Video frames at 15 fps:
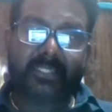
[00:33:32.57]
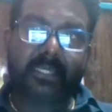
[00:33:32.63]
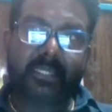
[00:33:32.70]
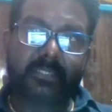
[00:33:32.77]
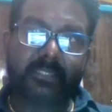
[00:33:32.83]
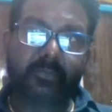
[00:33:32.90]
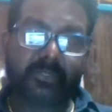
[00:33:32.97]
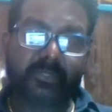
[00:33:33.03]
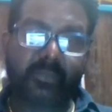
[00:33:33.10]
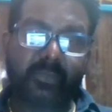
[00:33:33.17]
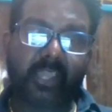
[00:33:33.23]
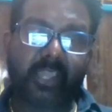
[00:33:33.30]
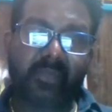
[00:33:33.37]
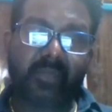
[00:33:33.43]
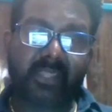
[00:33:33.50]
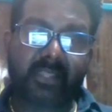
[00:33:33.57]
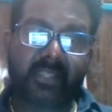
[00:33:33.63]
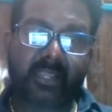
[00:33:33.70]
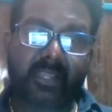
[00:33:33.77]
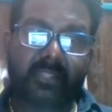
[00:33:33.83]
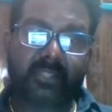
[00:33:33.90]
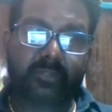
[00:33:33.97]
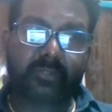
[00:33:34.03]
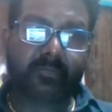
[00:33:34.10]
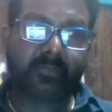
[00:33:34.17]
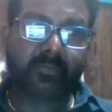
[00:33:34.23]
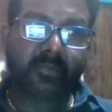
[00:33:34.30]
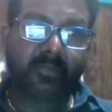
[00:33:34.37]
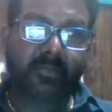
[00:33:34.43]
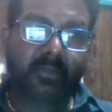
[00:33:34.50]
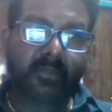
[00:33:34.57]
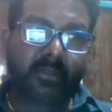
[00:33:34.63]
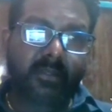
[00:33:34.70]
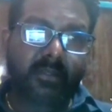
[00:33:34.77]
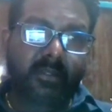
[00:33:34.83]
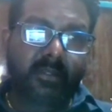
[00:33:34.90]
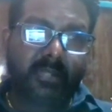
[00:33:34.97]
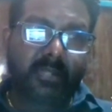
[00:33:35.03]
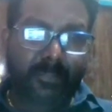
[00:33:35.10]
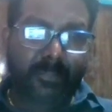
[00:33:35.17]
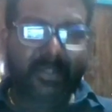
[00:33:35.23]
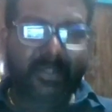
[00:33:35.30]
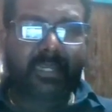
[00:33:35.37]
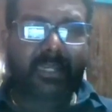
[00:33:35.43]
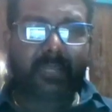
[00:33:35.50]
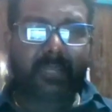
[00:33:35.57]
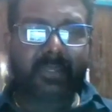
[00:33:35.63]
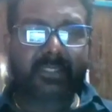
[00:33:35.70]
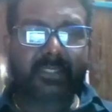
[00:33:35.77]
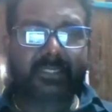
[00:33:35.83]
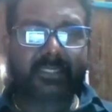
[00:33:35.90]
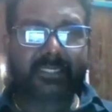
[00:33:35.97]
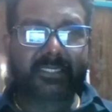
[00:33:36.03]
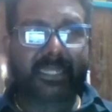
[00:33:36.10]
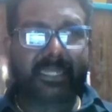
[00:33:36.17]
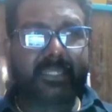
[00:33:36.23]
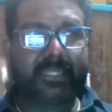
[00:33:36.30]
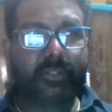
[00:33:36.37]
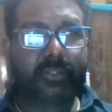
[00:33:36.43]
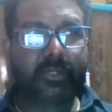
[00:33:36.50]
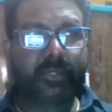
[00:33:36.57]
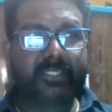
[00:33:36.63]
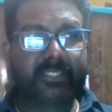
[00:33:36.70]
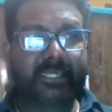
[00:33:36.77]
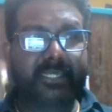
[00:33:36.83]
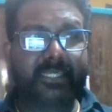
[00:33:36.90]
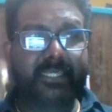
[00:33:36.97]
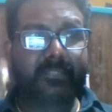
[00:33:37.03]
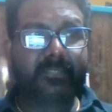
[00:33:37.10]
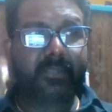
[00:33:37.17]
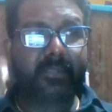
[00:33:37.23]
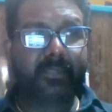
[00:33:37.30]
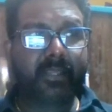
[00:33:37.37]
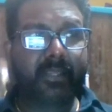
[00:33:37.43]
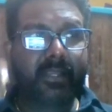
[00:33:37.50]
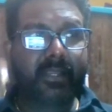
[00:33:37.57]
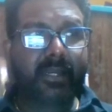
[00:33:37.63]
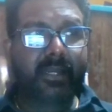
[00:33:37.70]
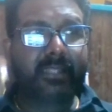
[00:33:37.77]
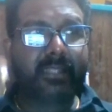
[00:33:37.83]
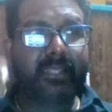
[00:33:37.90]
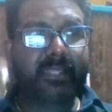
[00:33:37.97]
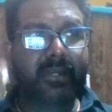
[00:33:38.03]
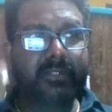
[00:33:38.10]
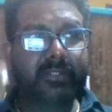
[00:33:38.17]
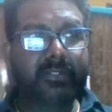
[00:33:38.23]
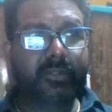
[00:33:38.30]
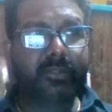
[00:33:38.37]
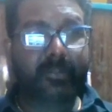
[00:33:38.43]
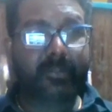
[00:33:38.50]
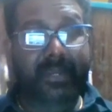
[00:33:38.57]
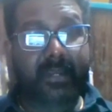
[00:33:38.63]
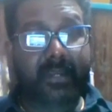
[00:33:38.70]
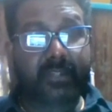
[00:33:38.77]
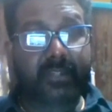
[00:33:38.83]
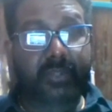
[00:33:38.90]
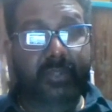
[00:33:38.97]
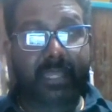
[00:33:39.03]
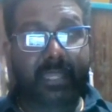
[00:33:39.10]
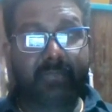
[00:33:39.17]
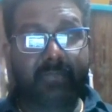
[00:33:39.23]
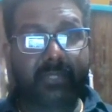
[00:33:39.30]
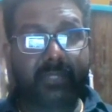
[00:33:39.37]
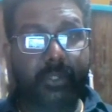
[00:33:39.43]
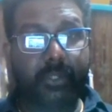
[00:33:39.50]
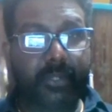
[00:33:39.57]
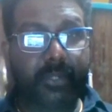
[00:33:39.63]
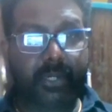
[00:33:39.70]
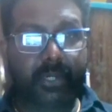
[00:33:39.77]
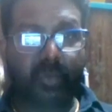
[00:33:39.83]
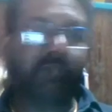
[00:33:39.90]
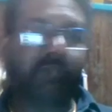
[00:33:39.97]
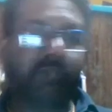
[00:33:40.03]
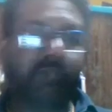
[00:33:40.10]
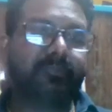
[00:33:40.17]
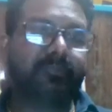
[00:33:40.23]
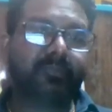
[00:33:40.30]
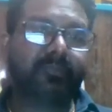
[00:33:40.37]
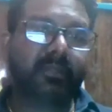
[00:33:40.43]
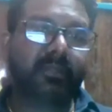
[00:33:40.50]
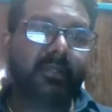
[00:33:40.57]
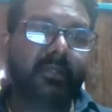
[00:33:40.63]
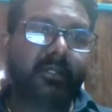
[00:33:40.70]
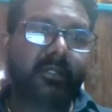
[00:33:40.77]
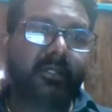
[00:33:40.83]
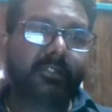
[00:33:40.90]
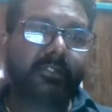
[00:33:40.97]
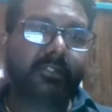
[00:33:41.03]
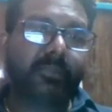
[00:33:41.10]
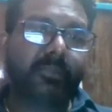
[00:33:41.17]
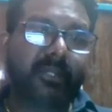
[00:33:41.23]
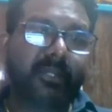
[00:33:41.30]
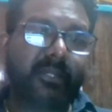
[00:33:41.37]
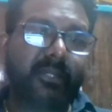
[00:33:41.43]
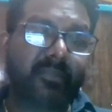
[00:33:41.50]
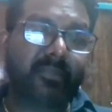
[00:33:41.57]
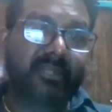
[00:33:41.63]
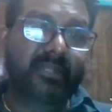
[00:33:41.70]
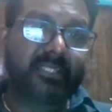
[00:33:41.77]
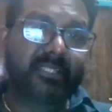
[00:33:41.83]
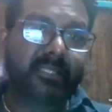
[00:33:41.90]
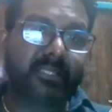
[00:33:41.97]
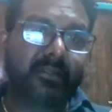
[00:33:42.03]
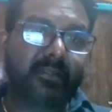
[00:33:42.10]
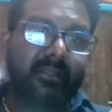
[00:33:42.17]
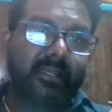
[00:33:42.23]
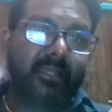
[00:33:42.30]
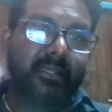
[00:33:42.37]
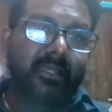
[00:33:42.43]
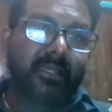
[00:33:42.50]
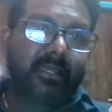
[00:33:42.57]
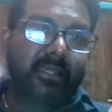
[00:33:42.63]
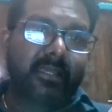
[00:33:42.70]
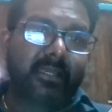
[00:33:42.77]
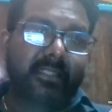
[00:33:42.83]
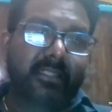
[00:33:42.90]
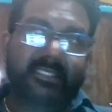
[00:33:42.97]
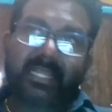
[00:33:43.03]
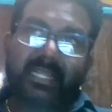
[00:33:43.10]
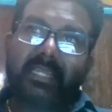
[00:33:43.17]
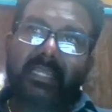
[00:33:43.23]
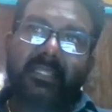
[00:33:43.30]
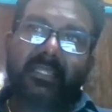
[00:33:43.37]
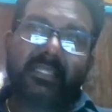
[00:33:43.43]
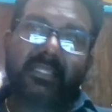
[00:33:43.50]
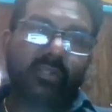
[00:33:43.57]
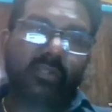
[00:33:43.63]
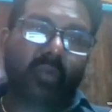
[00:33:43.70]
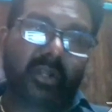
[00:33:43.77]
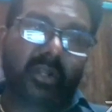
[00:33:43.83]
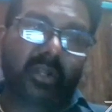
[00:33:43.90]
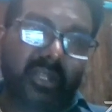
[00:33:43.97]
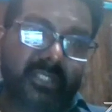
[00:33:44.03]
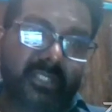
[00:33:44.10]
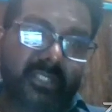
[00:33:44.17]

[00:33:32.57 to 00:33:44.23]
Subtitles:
misbehaving in the classroom repeatedly, because the child is good at studies, and the parent also have the tutor at home. So because of the reason, the child doesn't want to listen to the